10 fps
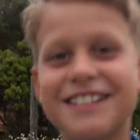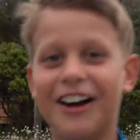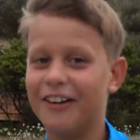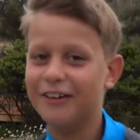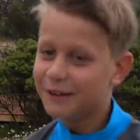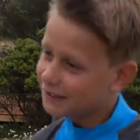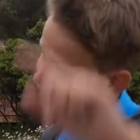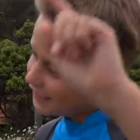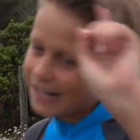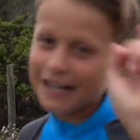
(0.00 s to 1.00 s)
so,
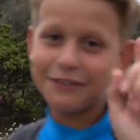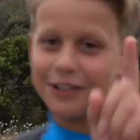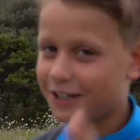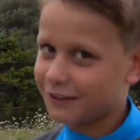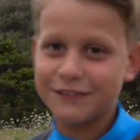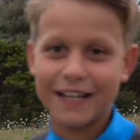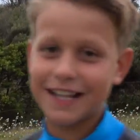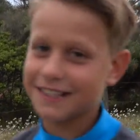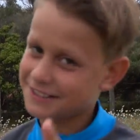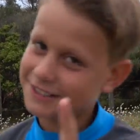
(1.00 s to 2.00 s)
haven't heard of
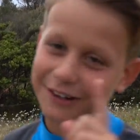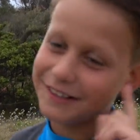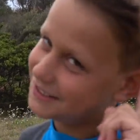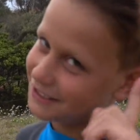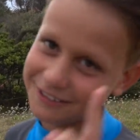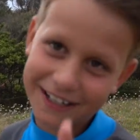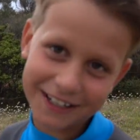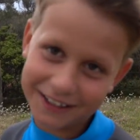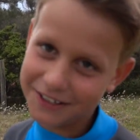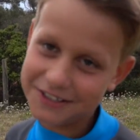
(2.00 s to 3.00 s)
Nicholas Cole, he's a
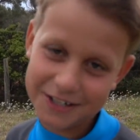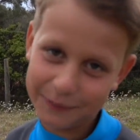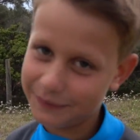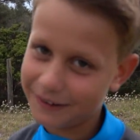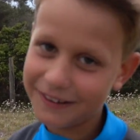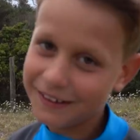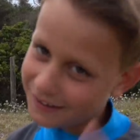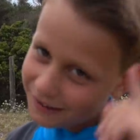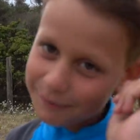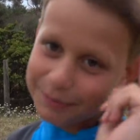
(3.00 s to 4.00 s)
great YouTuber.
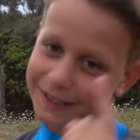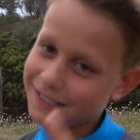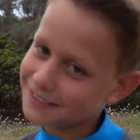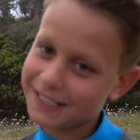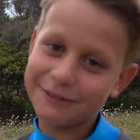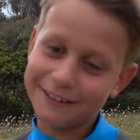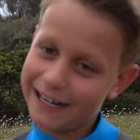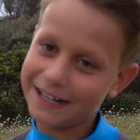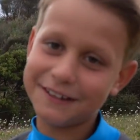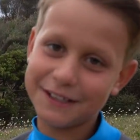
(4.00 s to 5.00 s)
Please leave a
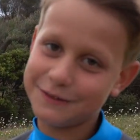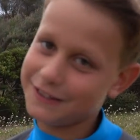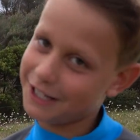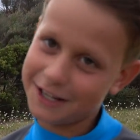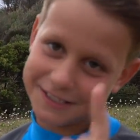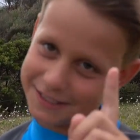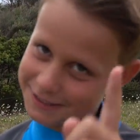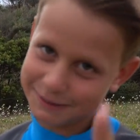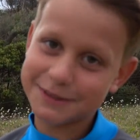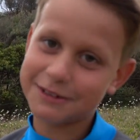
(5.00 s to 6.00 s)
like on his videos and
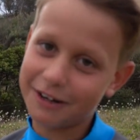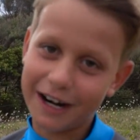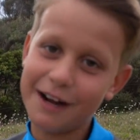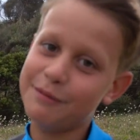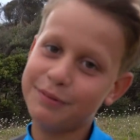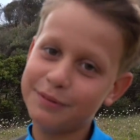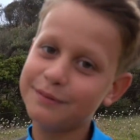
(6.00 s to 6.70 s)
subscribe.